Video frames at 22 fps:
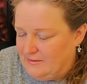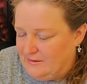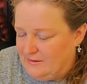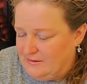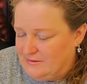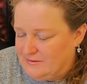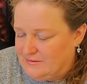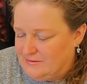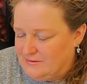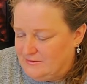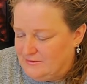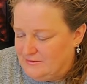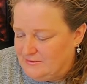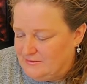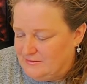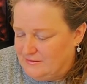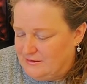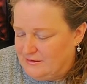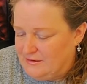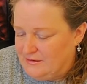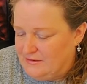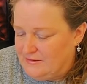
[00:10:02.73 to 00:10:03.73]
you just
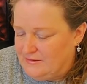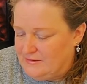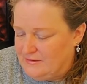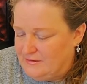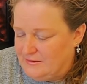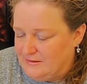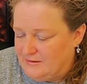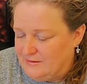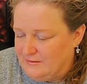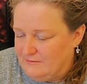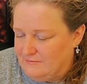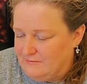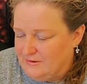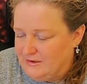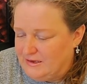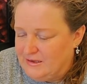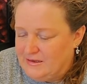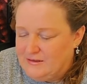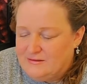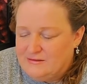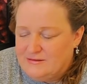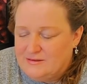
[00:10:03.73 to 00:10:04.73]
need to
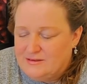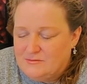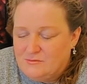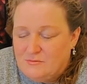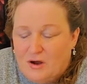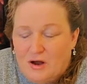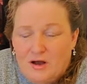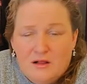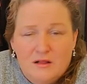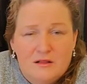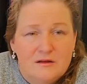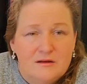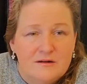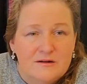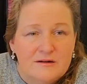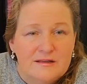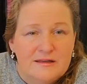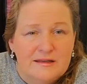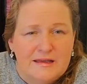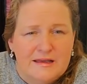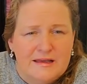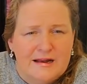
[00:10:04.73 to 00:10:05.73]
get smaller
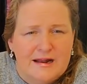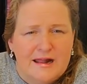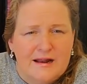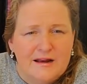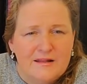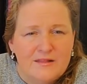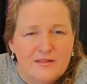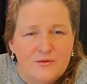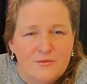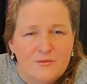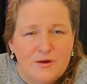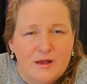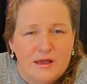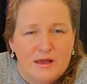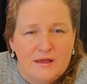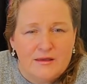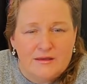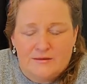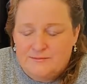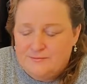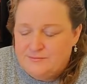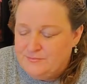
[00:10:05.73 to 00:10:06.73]
and get out of the
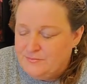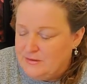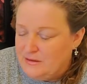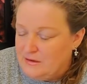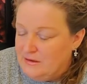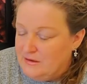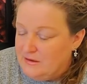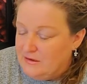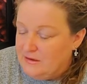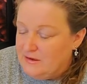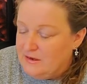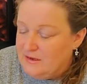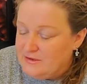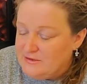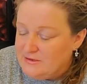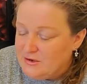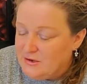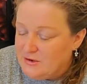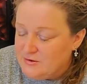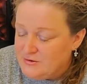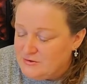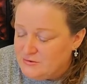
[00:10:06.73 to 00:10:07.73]
way. It's
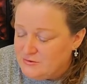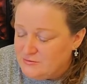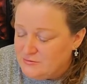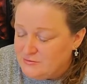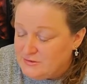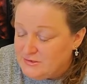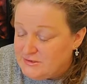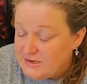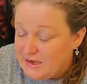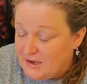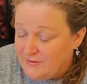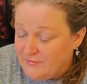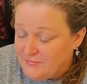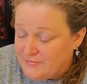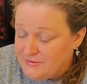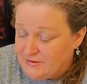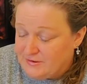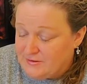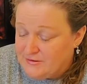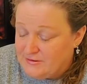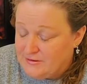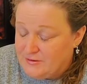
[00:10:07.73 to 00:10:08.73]
also
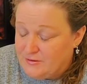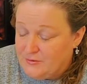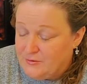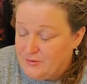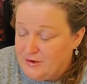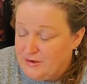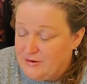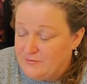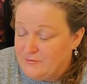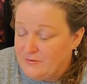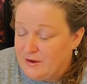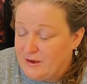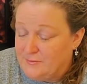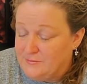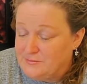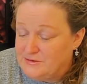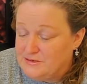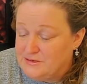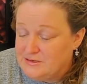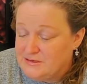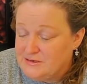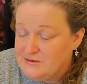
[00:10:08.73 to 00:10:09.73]
definitely, the Queen of
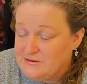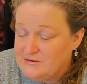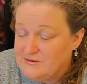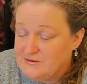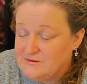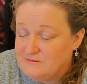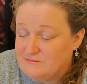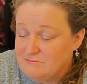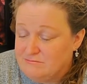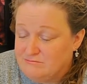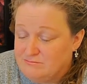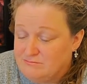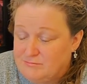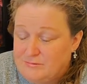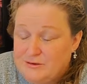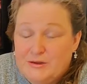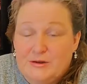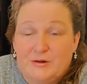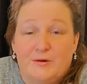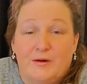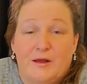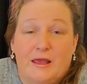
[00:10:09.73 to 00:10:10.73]
Cups is, you
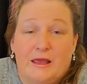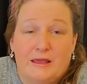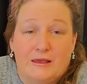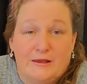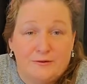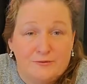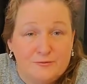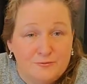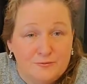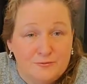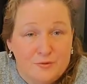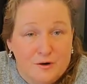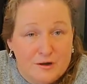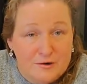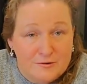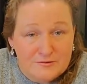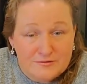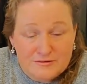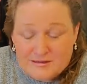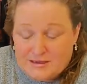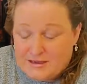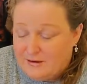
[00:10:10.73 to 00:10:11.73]
know, a water
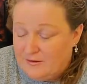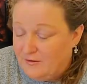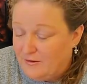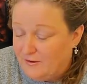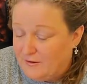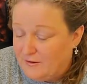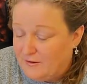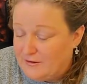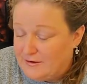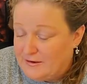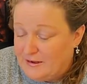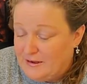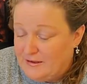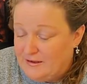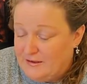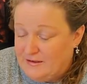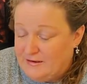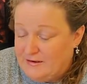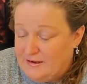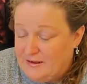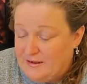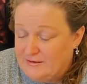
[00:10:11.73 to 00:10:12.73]
sign card.
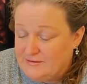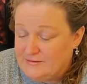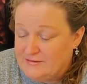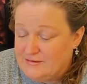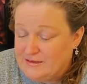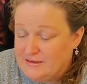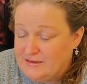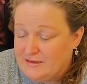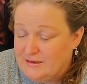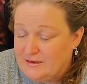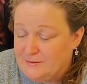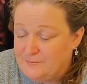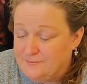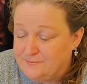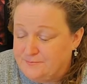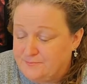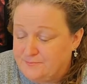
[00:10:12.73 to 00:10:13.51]
It has the